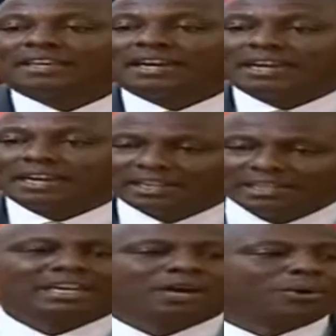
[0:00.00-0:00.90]
The
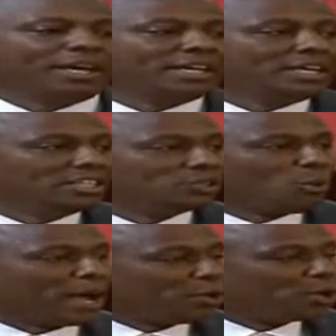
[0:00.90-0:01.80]
easier way
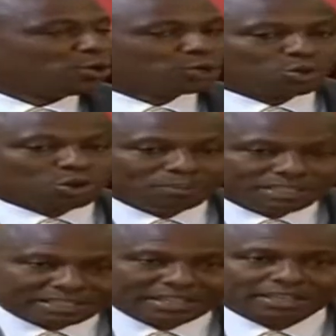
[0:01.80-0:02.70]
is when we go to
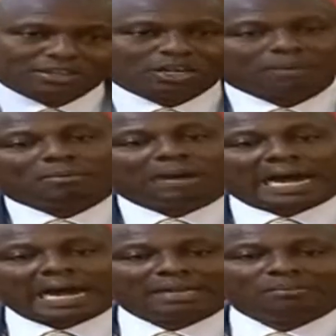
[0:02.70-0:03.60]
committee, the Honorable
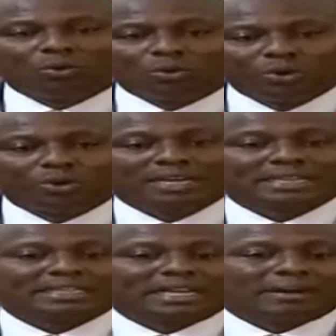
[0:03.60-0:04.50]
Makalimulu will
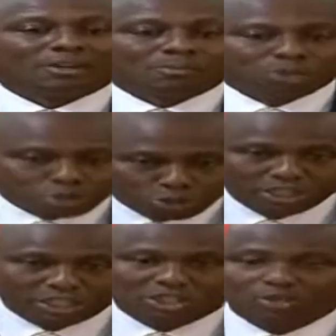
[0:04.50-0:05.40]
get an
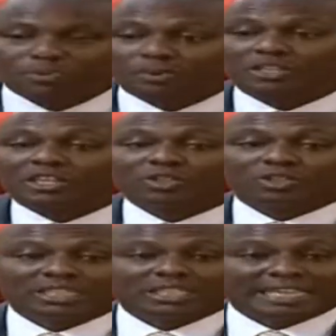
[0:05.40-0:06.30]
opportunity to prosecute